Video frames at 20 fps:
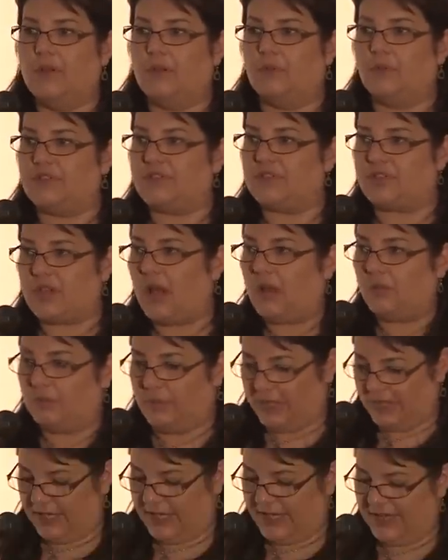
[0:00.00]
which is all
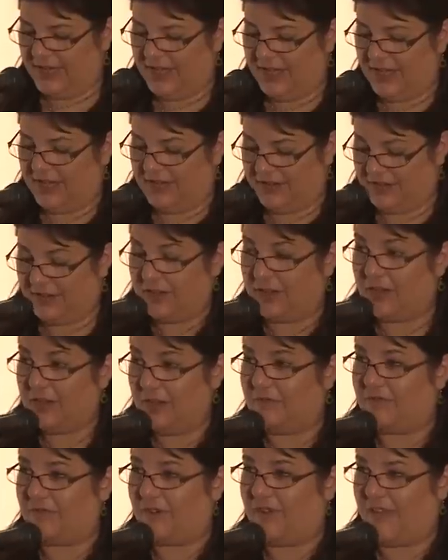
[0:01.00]
really good,
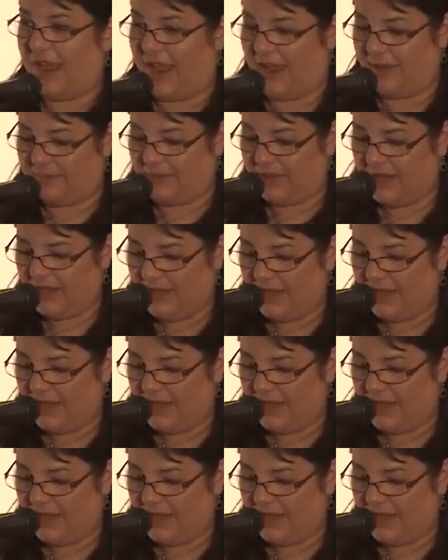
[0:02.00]
good for them.